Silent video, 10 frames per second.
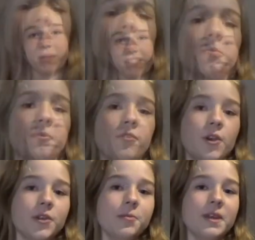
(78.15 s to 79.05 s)
So before
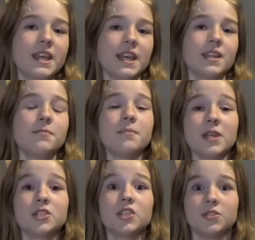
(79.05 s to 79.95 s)
you begin, make
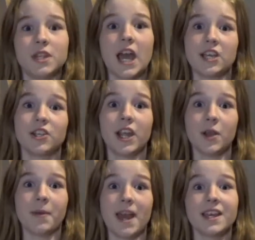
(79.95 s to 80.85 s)
sure you tie your hair
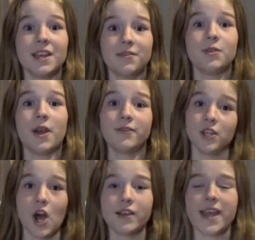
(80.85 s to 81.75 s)
back if you have
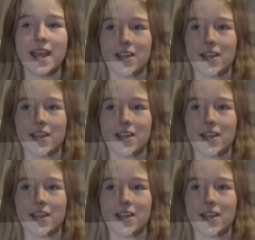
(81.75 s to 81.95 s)
long hair.